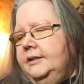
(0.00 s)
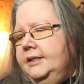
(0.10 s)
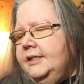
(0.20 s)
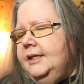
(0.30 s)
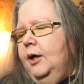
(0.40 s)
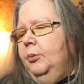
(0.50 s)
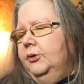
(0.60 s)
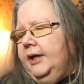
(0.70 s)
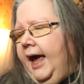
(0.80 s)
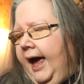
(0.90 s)

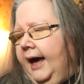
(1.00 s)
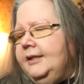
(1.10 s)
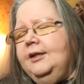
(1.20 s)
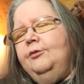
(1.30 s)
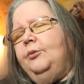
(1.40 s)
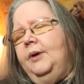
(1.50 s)
disabled active